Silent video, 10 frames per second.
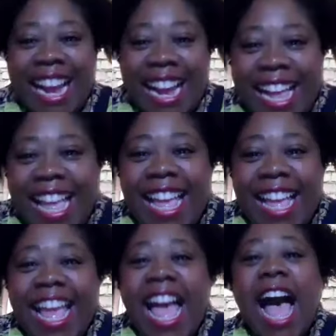to it.
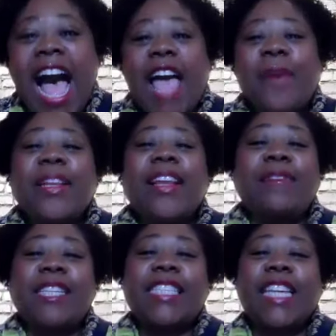I would love
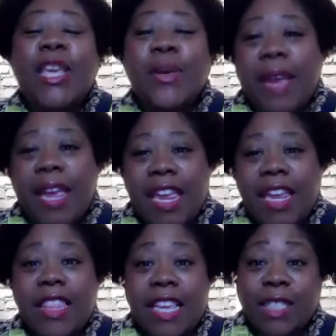to see you
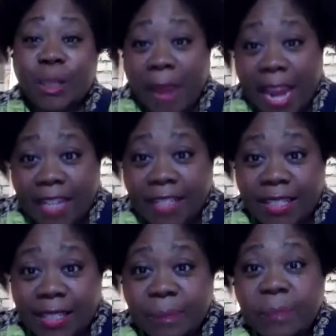in The
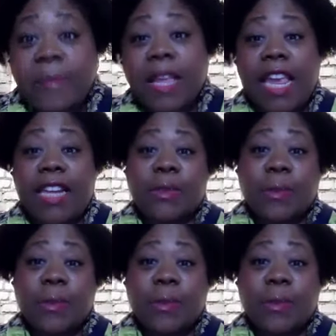Expanse. It is